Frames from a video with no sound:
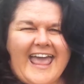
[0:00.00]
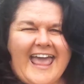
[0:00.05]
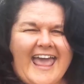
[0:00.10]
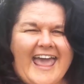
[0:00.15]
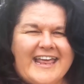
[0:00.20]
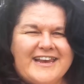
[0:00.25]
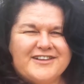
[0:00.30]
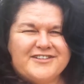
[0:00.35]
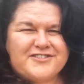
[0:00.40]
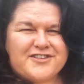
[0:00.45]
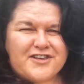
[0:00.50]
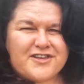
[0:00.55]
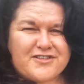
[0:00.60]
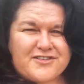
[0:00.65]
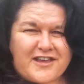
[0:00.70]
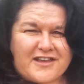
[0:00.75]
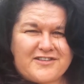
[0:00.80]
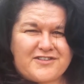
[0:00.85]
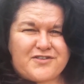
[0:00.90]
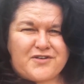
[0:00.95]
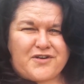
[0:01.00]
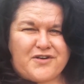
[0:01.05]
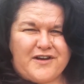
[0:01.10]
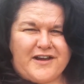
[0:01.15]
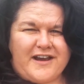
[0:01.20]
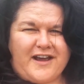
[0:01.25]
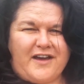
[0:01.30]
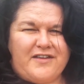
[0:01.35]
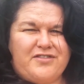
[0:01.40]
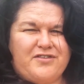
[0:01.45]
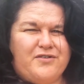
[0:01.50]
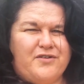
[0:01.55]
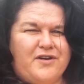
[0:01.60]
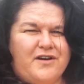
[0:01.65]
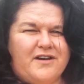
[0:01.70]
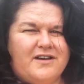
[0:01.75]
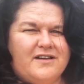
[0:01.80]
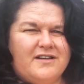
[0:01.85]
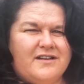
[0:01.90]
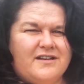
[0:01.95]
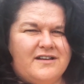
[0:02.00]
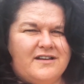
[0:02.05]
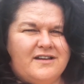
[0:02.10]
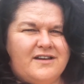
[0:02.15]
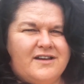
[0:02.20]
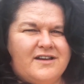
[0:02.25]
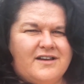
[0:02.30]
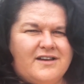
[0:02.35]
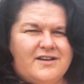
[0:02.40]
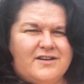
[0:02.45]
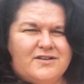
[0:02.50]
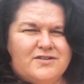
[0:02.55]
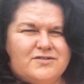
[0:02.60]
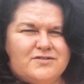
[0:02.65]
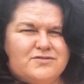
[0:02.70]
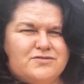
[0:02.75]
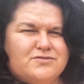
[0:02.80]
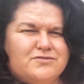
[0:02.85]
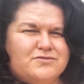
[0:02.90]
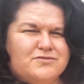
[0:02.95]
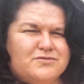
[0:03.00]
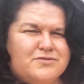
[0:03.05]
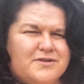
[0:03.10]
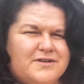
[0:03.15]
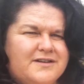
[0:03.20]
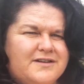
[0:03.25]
And as soon as I saw it, I thought, ooh,